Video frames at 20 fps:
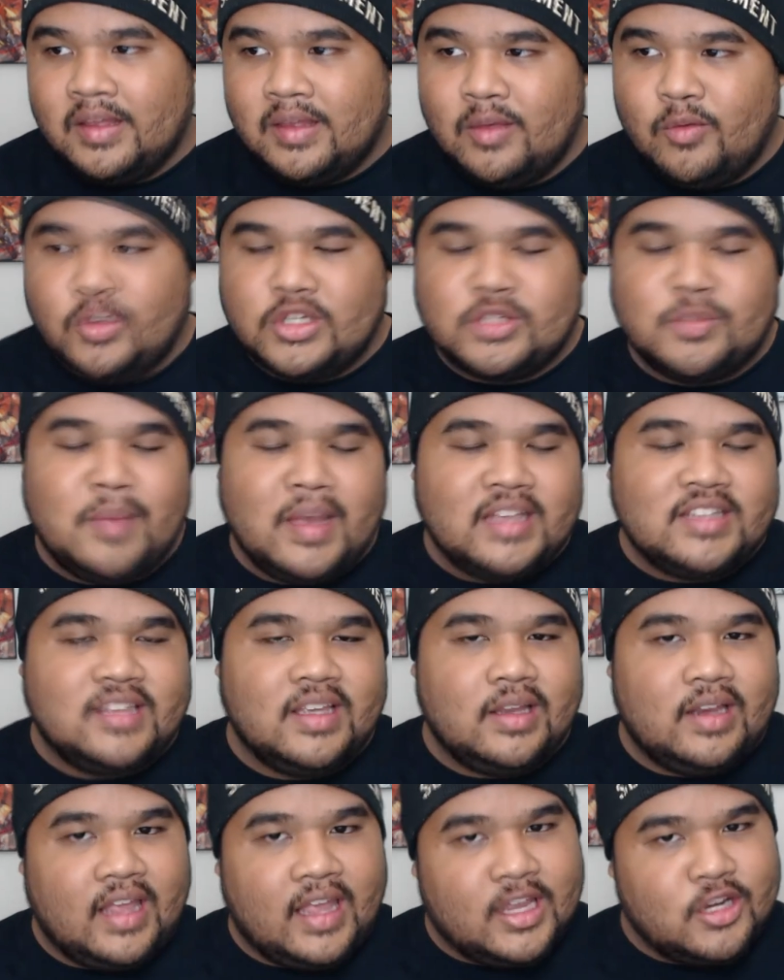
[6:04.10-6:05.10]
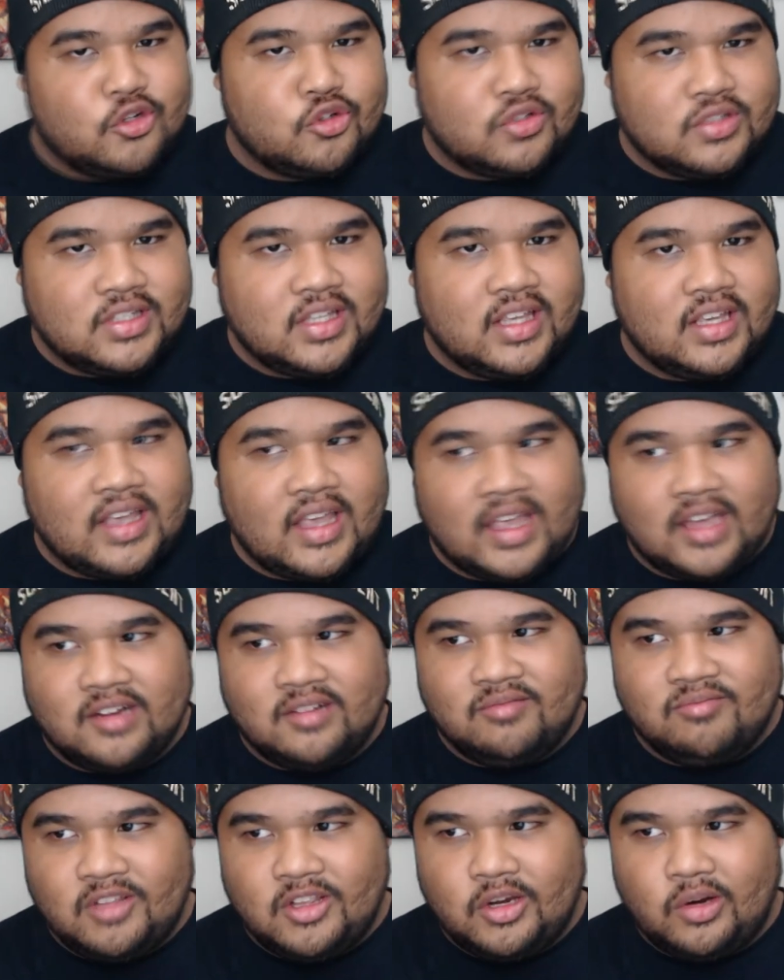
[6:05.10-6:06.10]
which makes it interesting
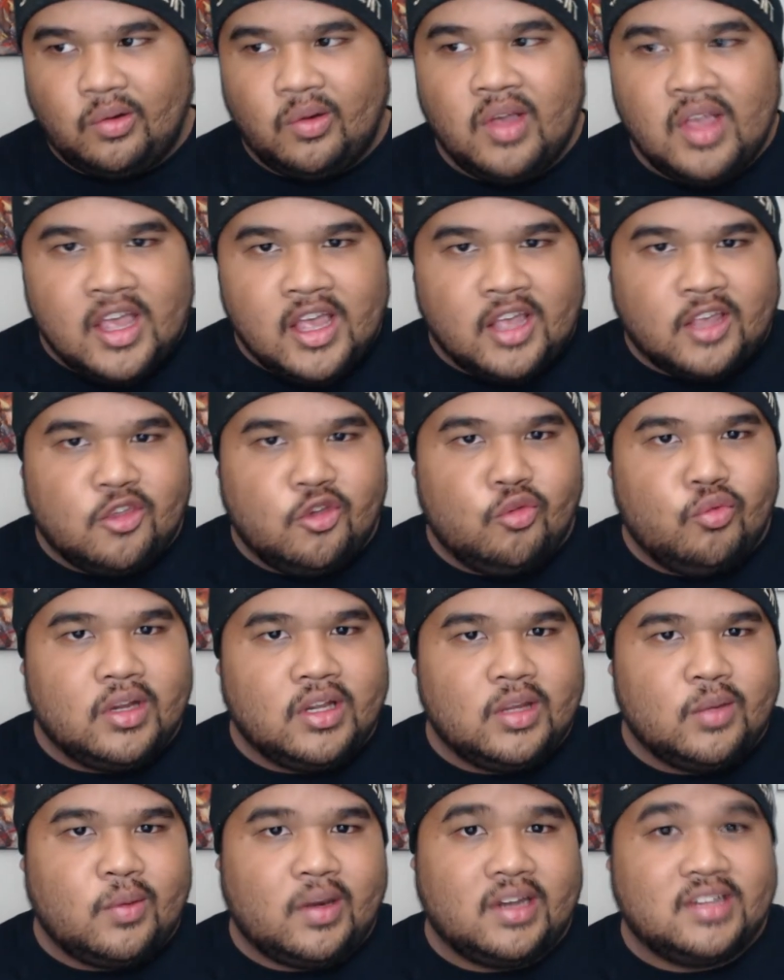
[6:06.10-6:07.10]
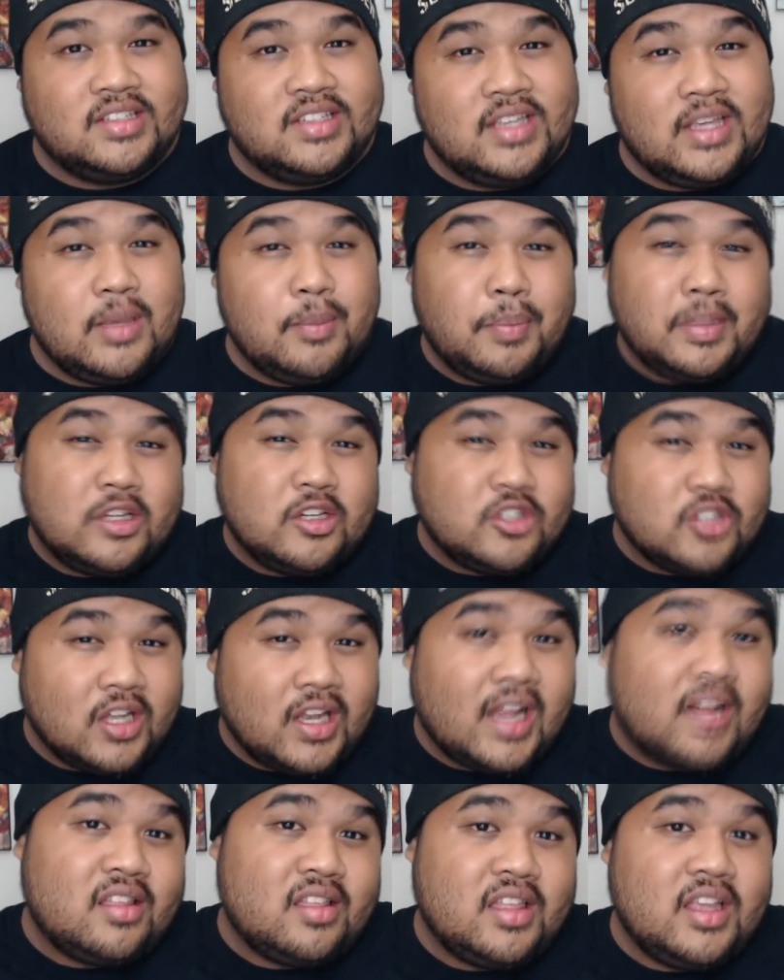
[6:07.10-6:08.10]
and, you know, you really want to see. But there's a
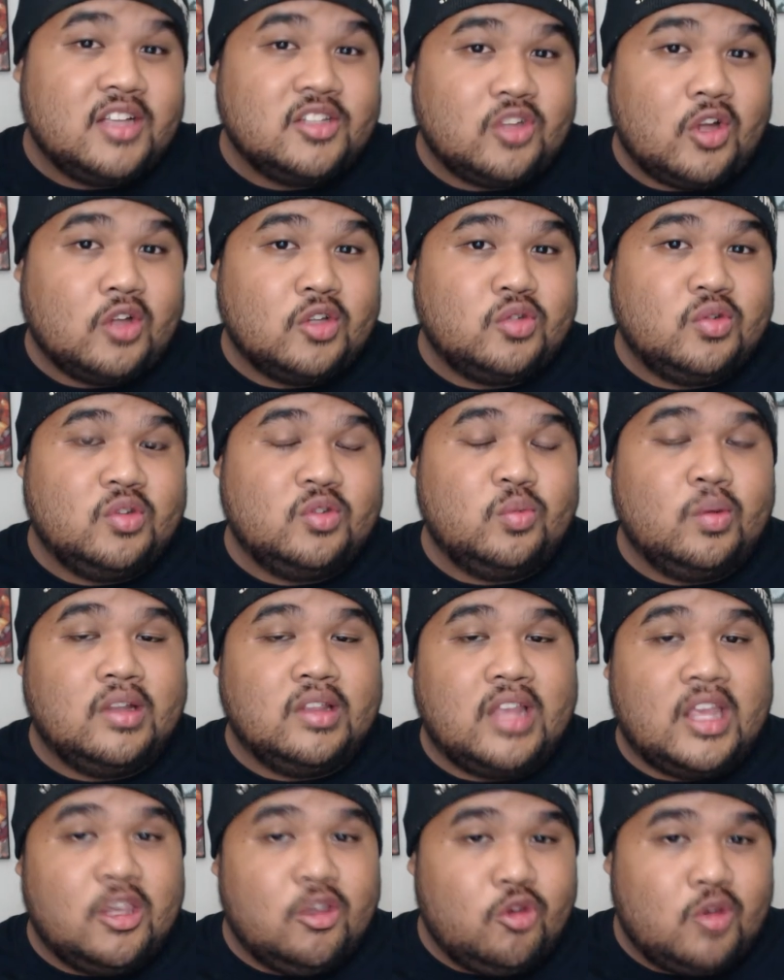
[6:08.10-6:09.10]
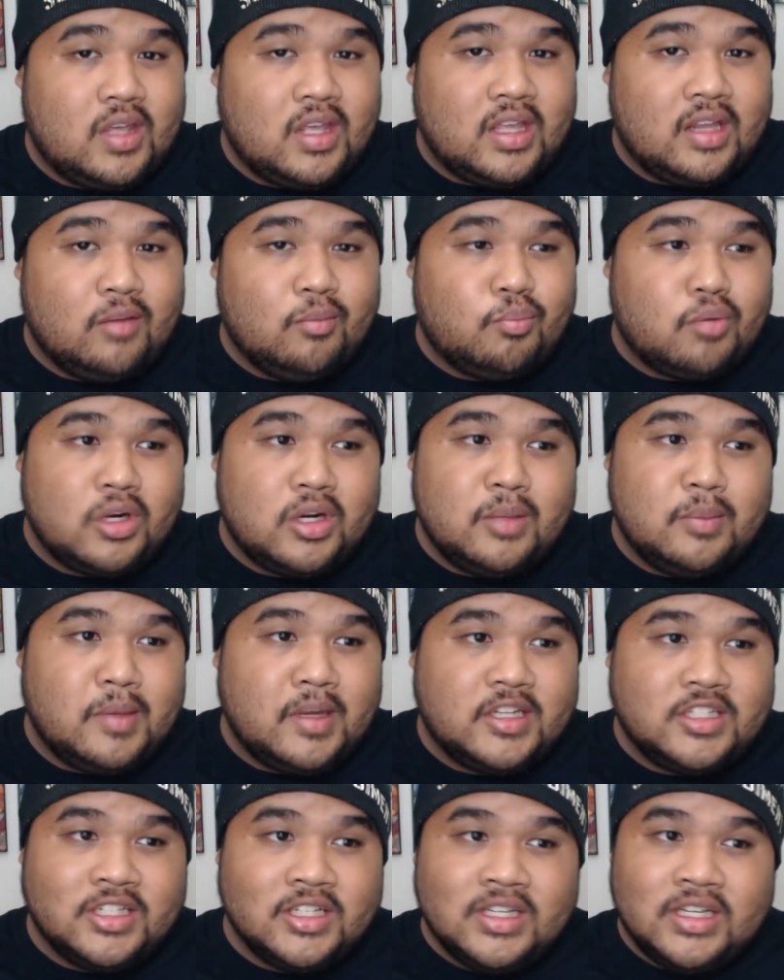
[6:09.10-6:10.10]
lot of things also as well that you can pretty
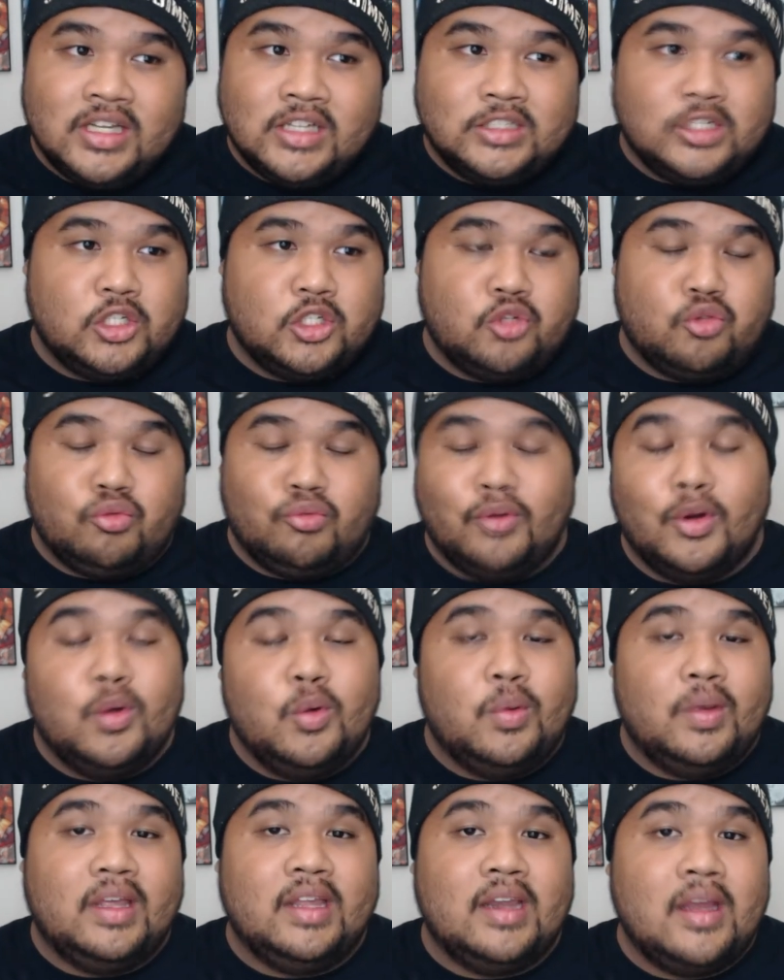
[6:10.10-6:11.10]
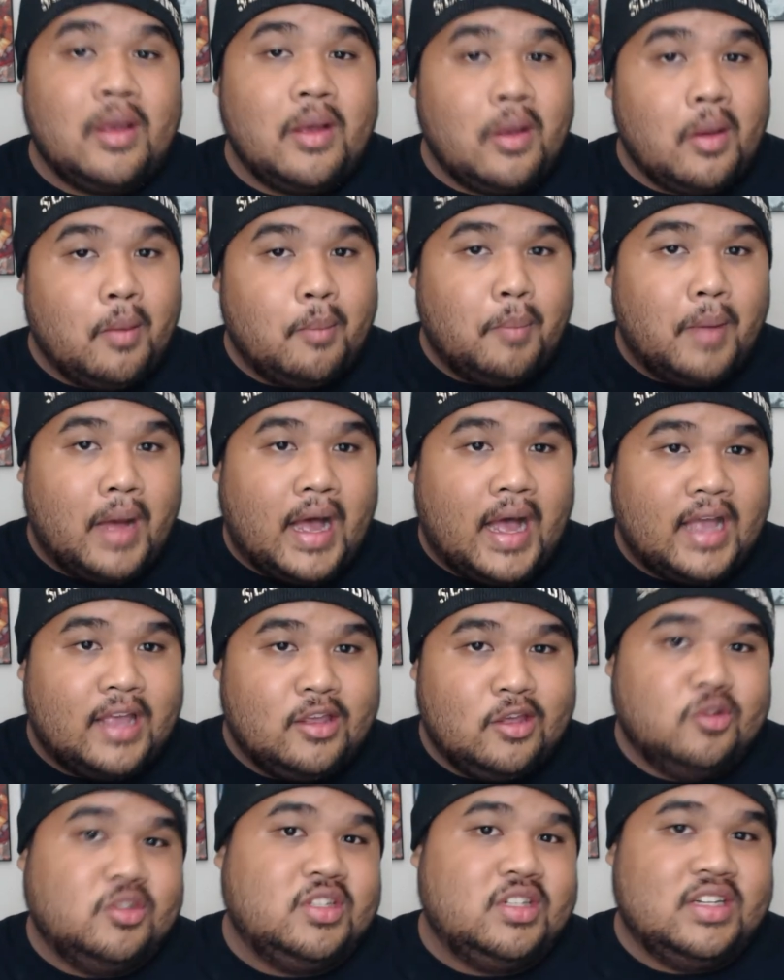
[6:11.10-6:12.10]
much just ruin by
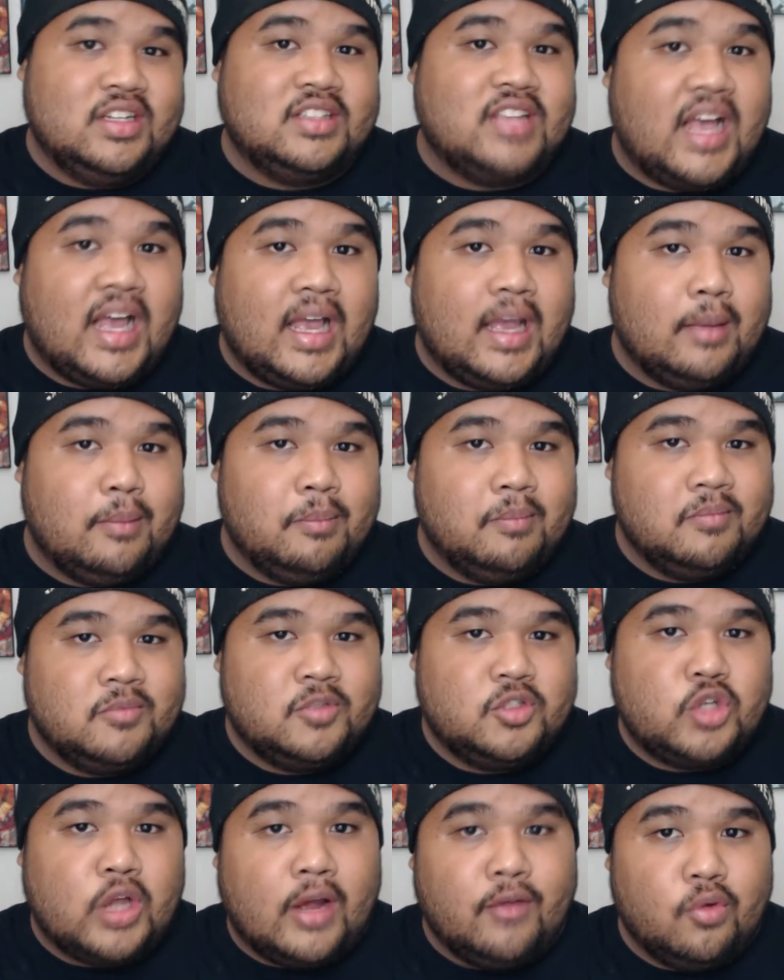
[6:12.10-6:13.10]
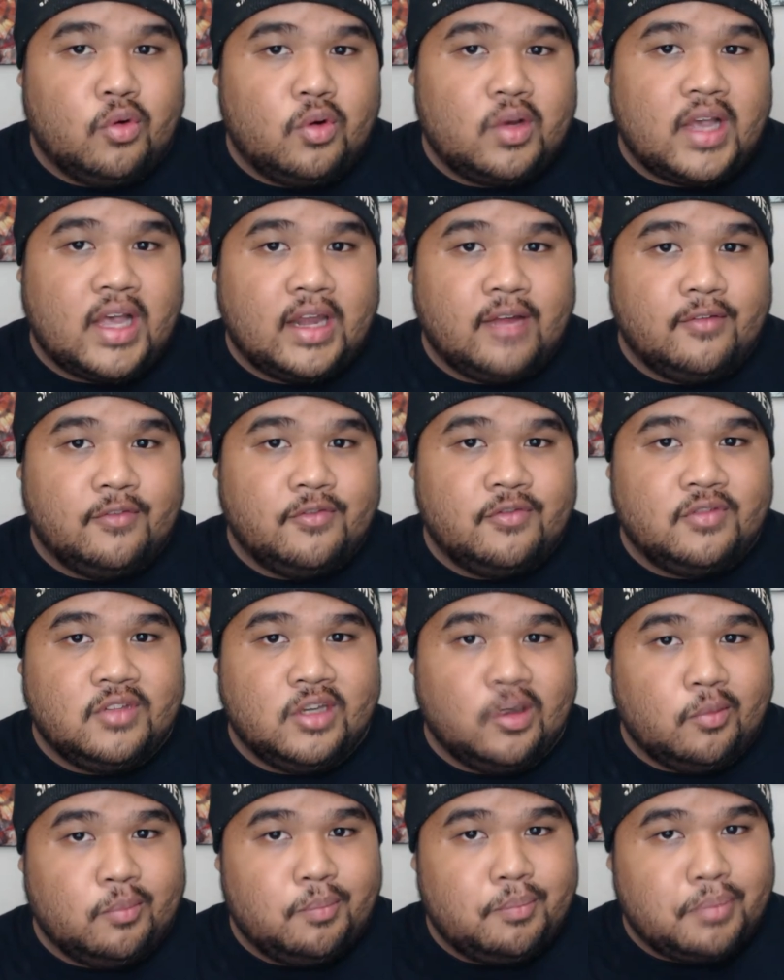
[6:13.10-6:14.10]
using the time travel kind of, you
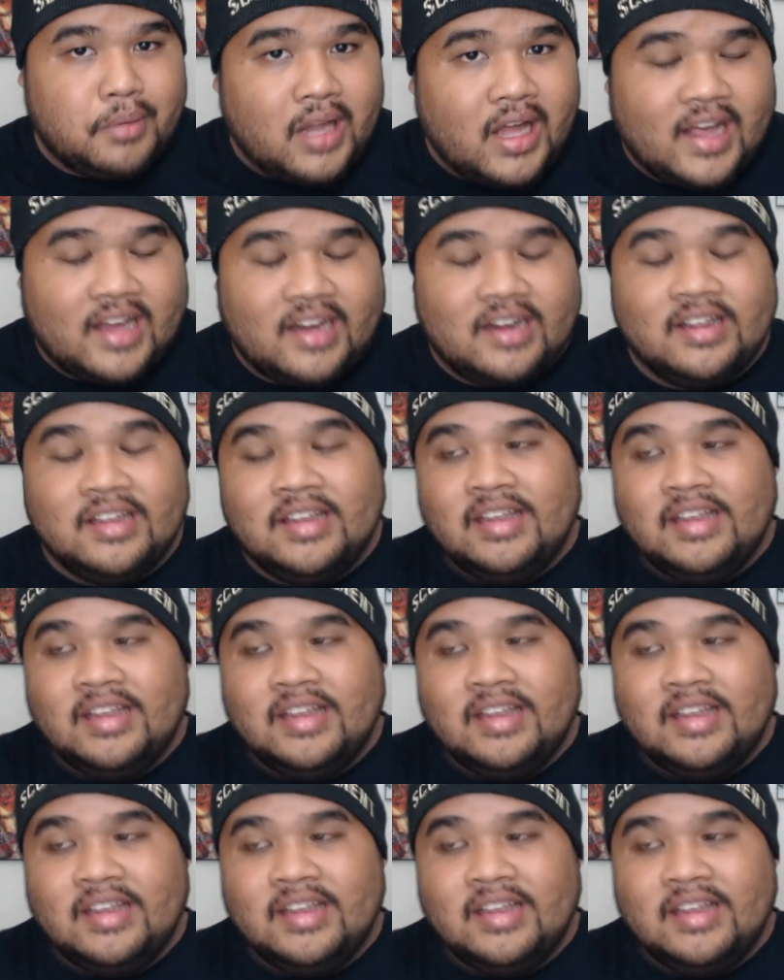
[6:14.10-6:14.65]
know, plot.